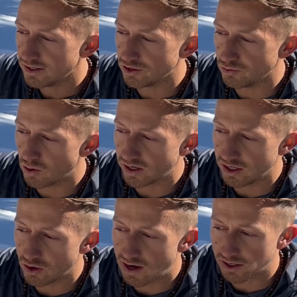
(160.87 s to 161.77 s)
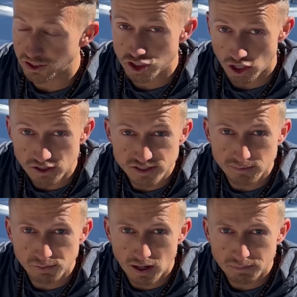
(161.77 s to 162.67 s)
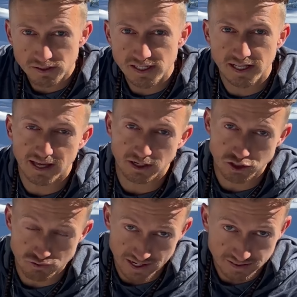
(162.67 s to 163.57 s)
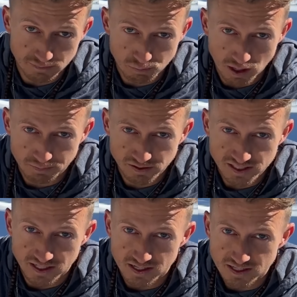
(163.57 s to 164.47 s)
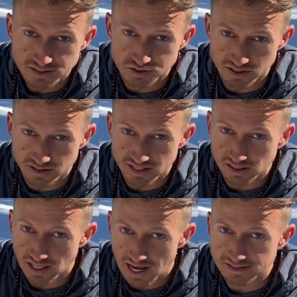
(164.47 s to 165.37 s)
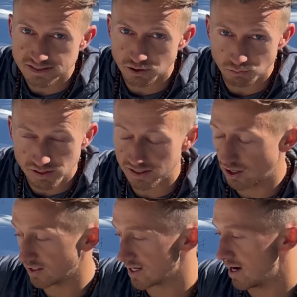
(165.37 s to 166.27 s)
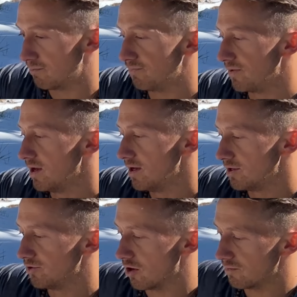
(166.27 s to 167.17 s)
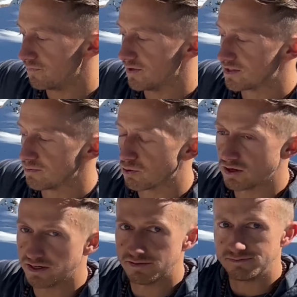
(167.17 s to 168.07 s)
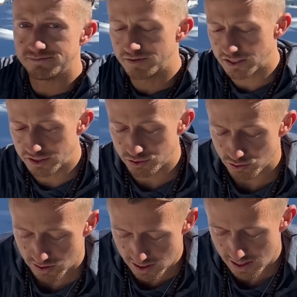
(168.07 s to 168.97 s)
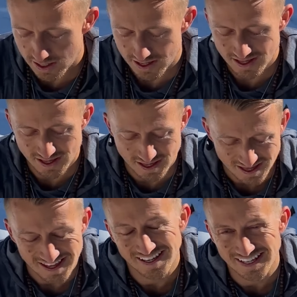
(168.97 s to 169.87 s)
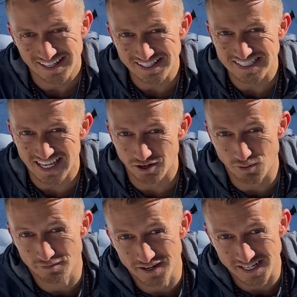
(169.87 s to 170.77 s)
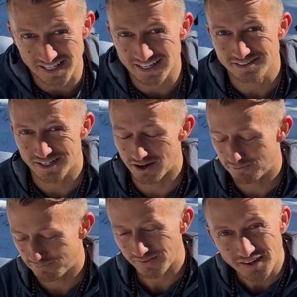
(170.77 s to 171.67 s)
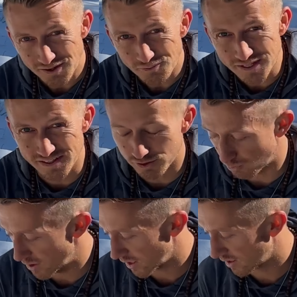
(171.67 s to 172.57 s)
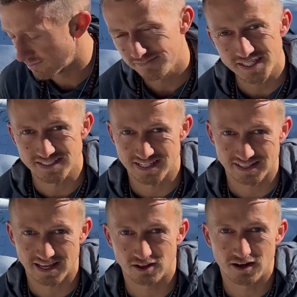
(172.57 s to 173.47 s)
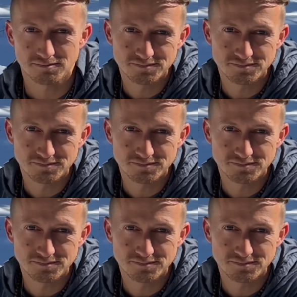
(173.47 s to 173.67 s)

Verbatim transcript: You want to know how to charge them properly and how to drain them properly so that they last a really long time. So it's important to at least get a rough idea, you know, read the little book. It doesn't take that long.